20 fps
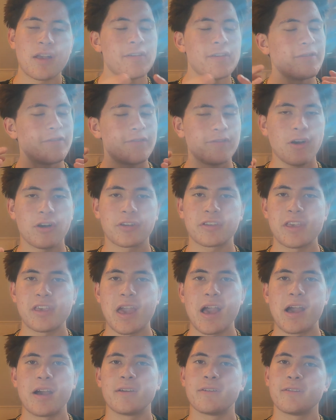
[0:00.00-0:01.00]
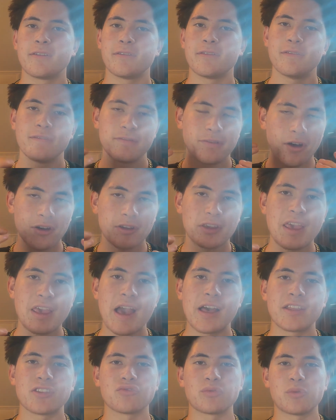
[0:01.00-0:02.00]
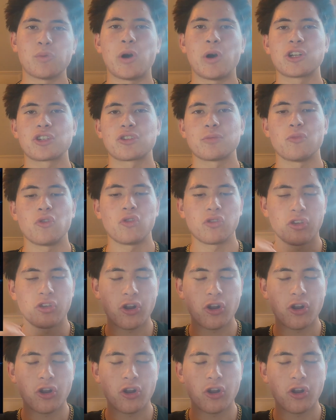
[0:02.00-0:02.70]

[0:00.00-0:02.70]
Fuck yeah. Fuck yeah, it's rewatchable.